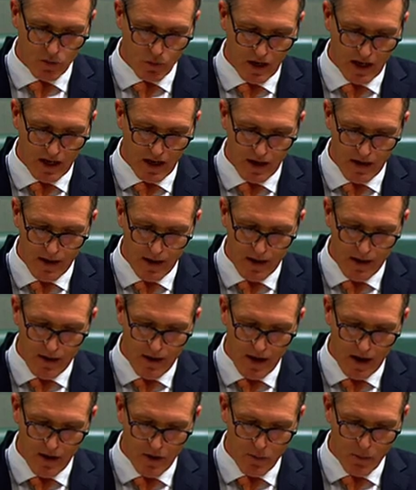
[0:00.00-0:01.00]
week,
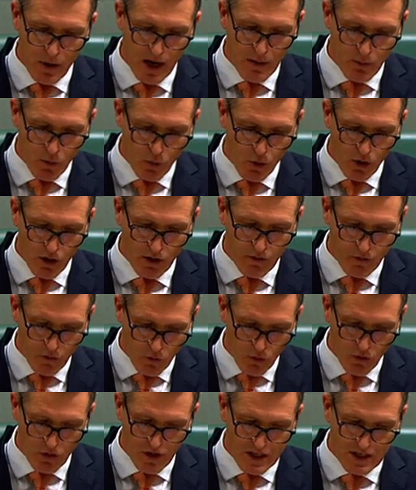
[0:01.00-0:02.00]
the paperwork
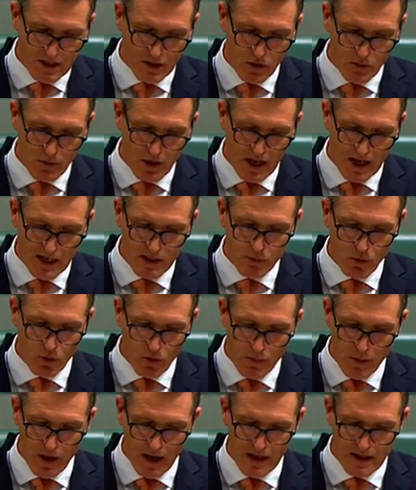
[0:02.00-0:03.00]
for these looming
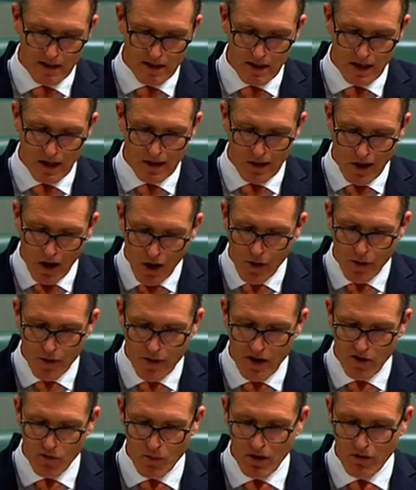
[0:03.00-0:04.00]
export bans alone
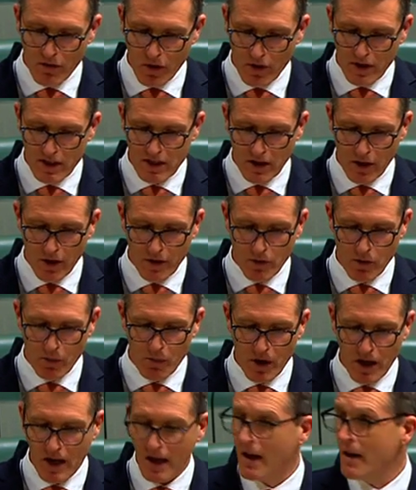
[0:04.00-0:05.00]
have been very slow to
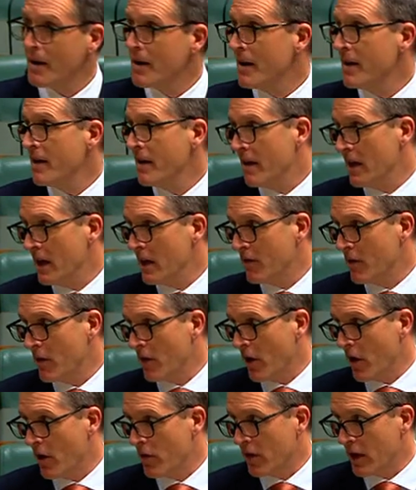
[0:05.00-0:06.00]
appear, even
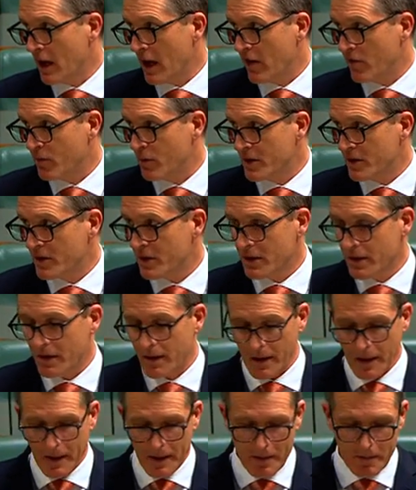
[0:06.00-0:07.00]
though the government's
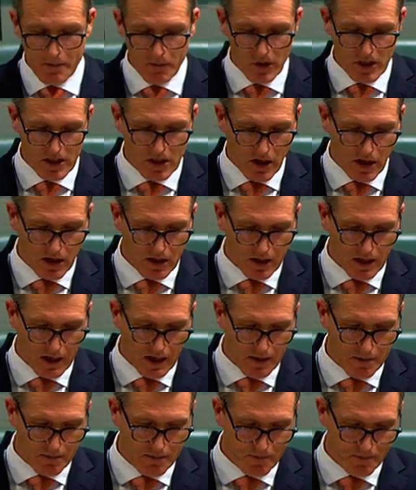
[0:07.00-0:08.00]
recycling
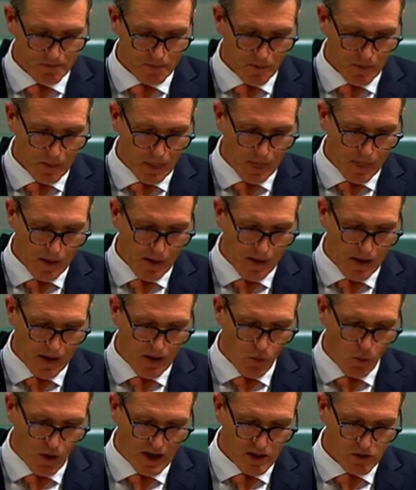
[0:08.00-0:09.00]

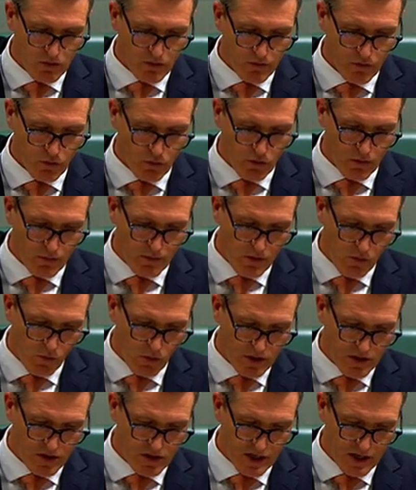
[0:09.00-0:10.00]
and waste reform
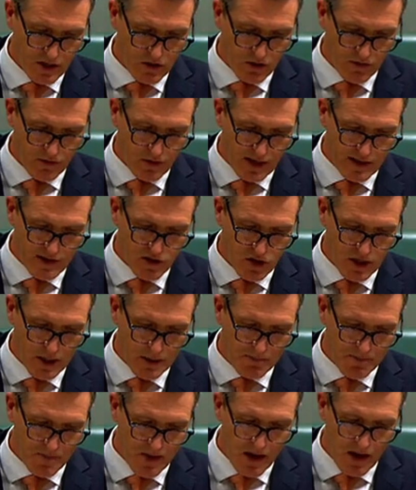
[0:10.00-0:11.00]
was ticked off last year.
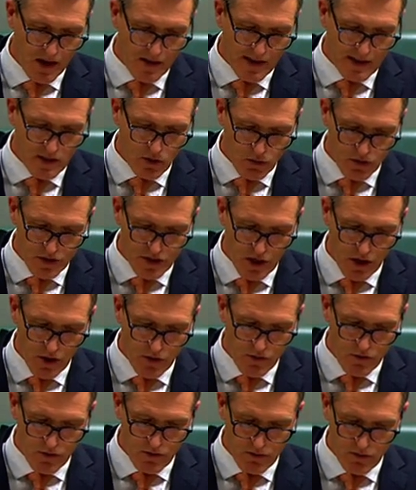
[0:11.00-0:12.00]
There's
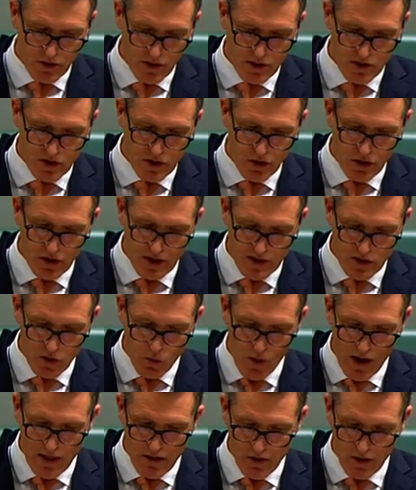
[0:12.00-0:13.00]
also concern as to
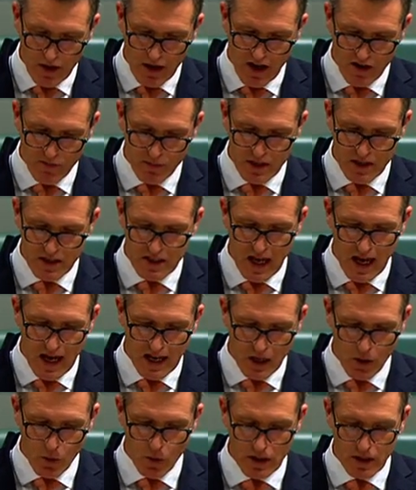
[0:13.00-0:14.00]
whether the government has
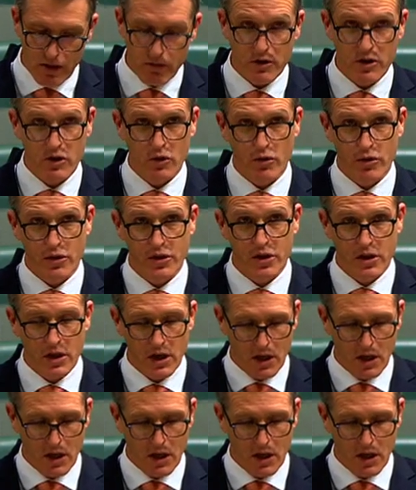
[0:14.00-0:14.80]
adequately resourced